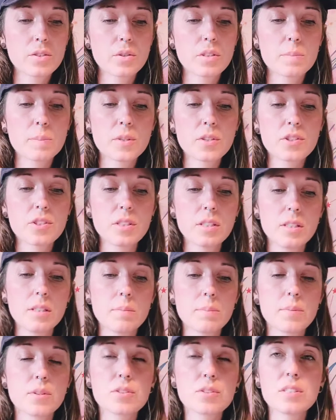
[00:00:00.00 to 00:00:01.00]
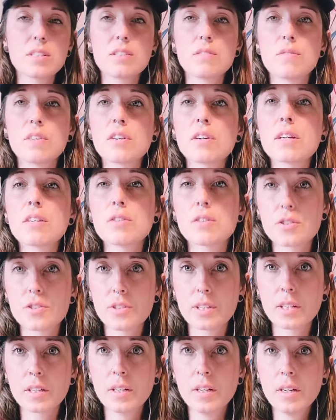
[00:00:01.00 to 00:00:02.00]
So this person is very
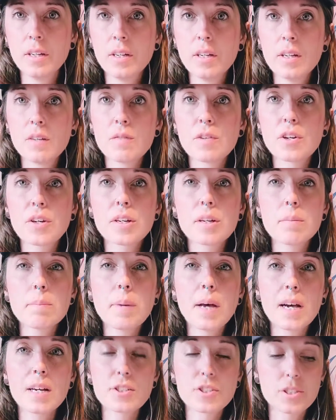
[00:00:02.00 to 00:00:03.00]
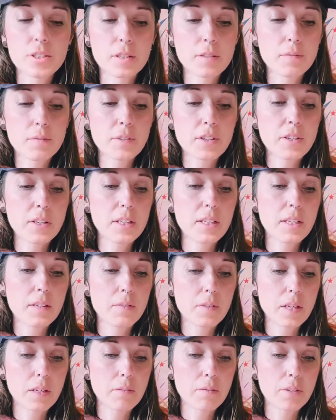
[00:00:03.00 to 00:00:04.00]
nurturing, very compassionate, very
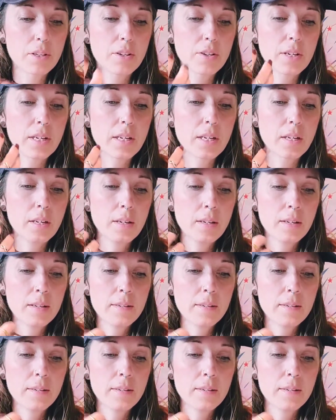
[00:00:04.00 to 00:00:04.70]
giving, very